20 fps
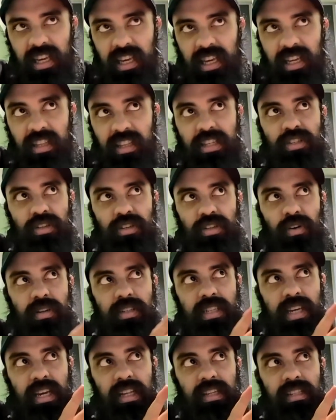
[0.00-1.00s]
the song
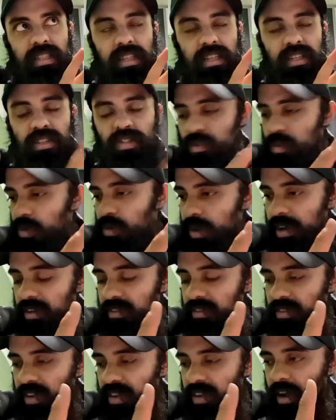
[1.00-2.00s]
tells the story
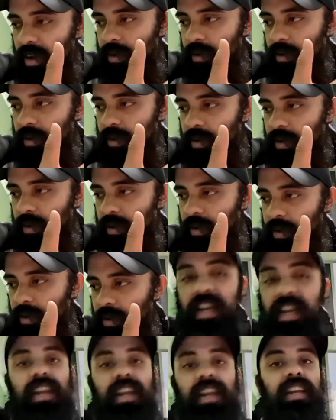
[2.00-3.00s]
of how in
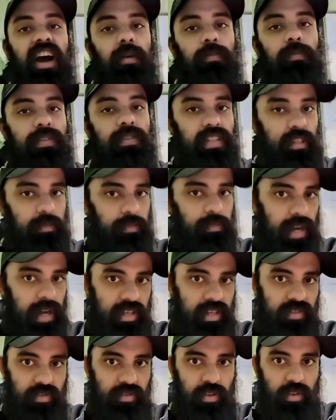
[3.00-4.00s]
India, up until the
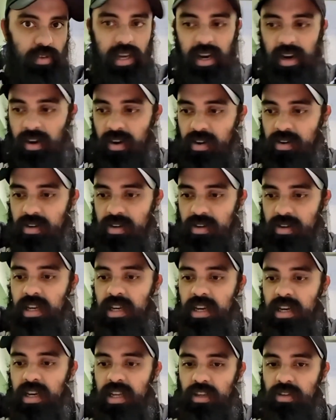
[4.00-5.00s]
past few years,
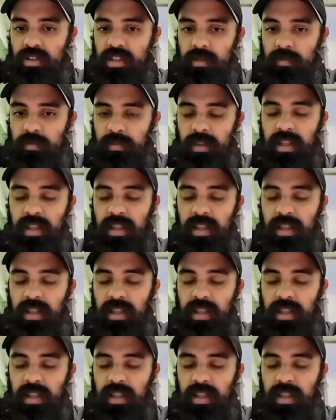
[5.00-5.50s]
they used to play